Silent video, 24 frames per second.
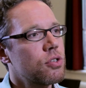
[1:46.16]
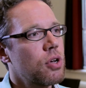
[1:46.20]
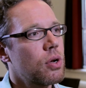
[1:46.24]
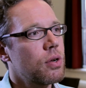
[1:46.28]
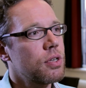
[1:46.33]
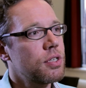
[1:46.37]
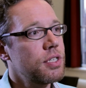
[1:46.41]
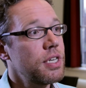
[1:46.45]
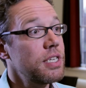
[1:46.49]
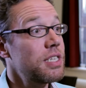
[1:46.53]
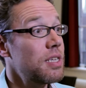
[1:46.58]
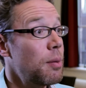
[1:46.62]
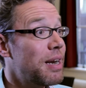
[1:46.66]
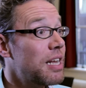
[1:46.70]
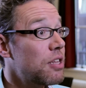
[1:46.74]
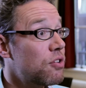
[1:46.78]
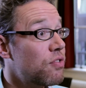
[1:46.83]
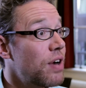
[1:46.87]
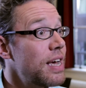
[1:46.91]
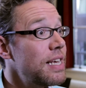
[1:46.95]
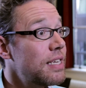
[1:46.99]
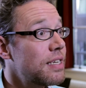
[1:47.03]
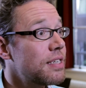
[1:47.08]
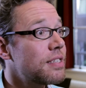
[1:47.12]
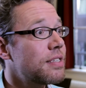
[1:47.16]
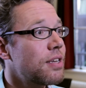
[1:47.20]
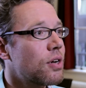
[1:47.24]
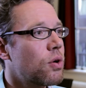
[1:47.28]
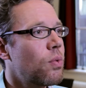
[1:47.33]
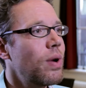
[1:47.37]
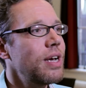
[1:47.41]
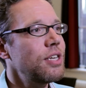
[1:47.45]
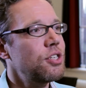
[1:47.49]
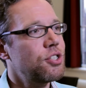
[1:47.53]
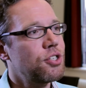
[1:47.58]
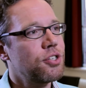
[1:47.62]
solar system, and it raises the
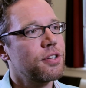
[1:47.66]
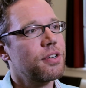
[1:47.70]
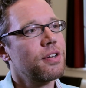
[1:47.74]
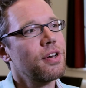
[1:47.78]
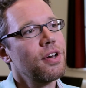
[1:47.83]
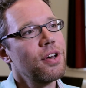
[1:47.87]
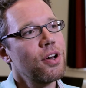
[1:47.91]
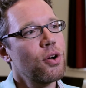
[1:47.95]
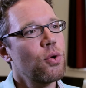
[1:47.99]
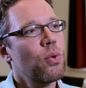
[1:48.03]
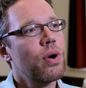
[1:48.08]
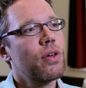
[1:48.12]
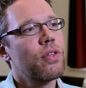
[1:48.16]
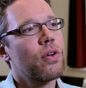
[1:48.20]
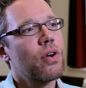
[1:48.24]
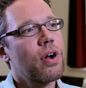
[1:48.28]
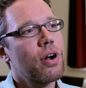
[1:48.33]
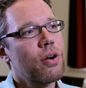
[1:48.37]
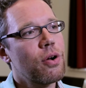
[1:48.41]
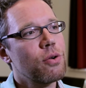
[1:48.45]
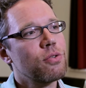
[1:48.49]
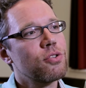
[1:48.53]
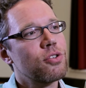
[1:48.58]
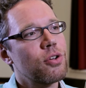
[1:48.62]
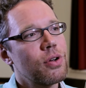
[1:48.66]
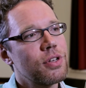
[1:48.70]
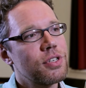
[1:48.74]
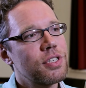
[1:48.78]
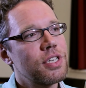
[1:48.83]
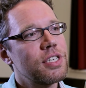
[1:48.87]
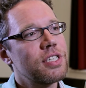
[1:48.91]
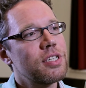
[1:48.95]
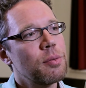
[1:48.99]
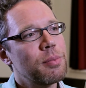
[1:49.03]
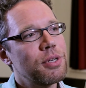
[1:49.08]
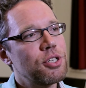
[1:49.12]
question whether our own solar
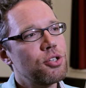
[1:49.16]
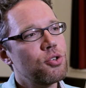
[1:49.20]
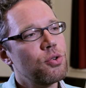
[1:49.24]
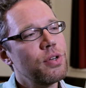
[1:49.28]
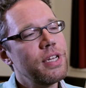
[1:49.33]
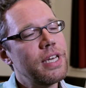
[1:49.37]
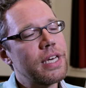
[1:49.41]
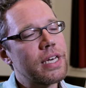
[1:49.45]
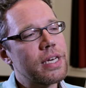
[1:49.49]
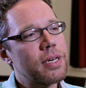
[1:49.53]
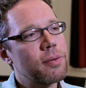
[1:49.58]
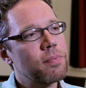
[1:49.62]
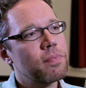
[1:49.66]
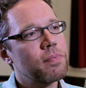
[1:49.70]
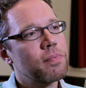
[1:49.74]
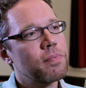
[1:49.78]
system is unique.